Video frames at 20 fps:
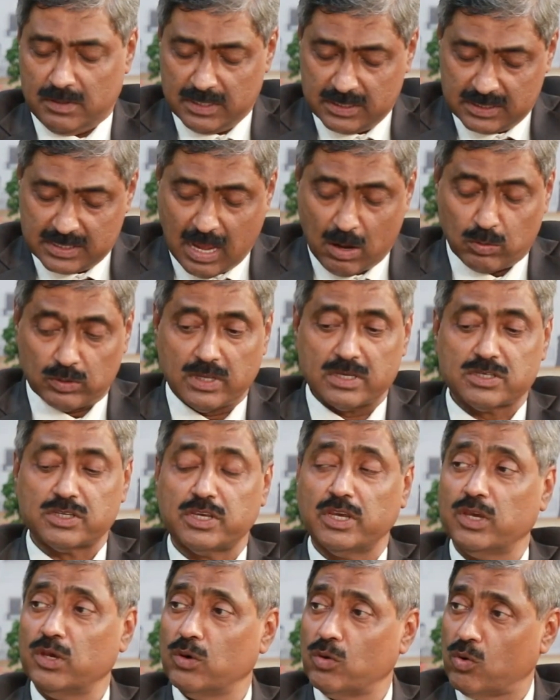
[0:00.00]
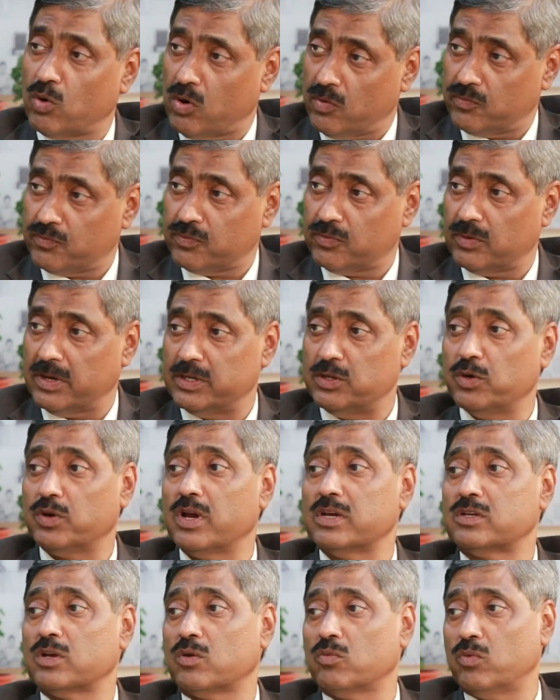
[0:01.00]
is now the CEO of
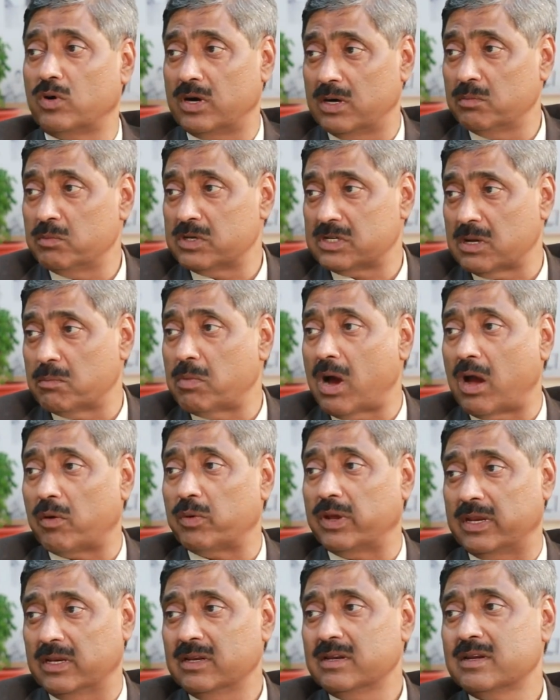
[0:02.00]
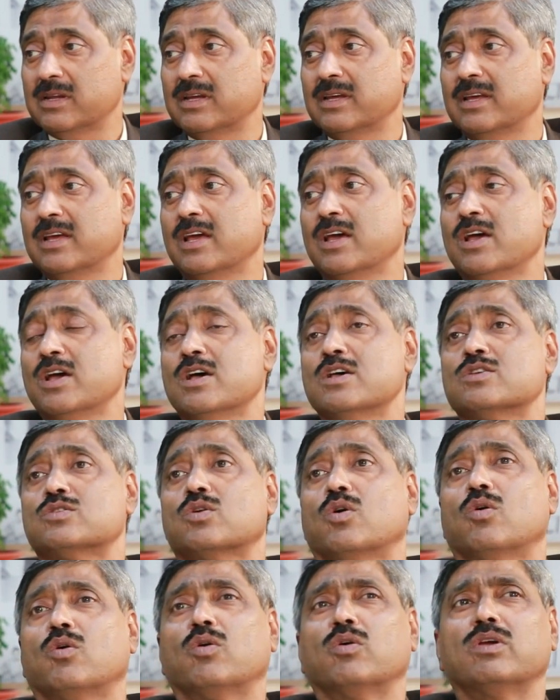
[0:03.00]
Education World, Mr. Bhavin.
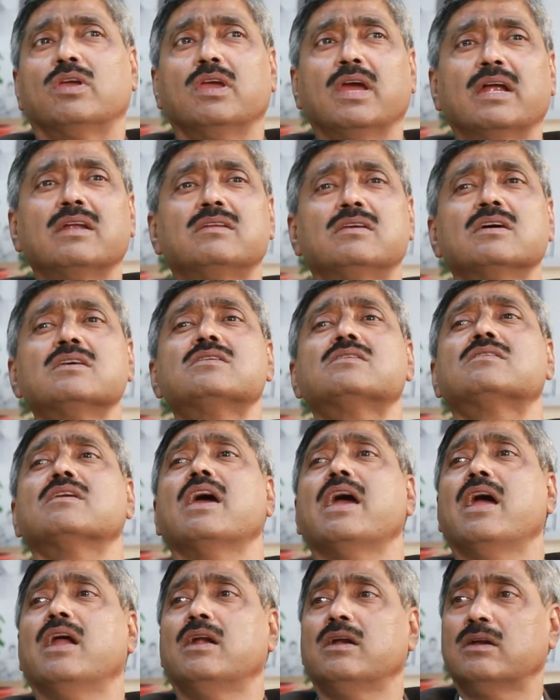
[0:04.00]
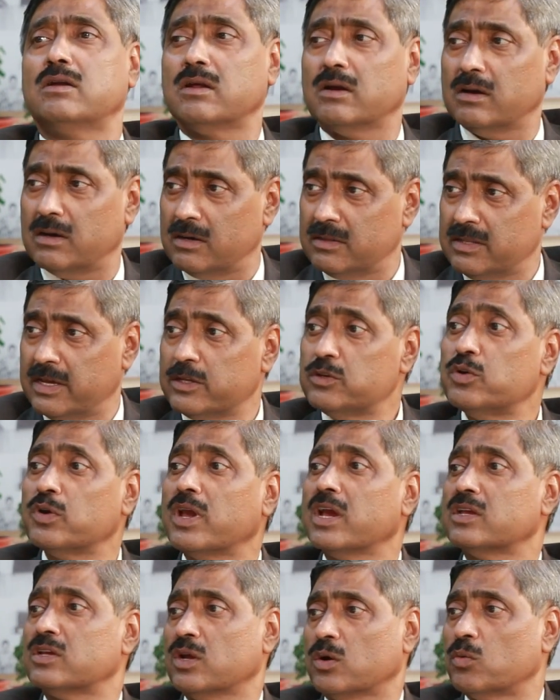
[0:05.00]
So he had just entered the
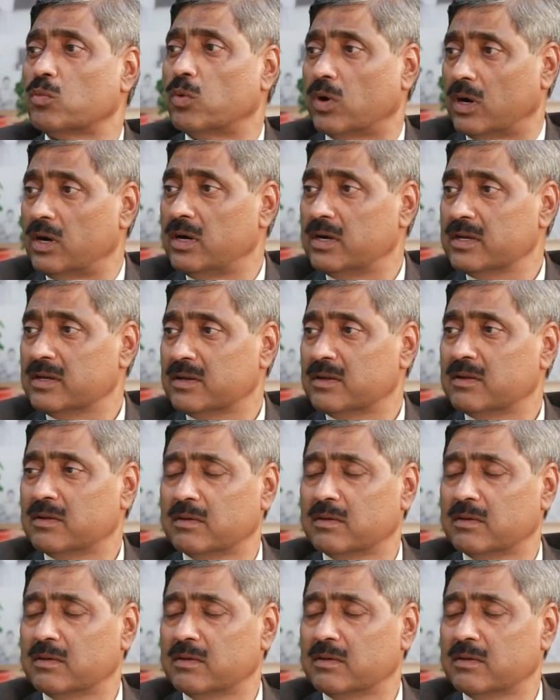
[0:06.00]
education world.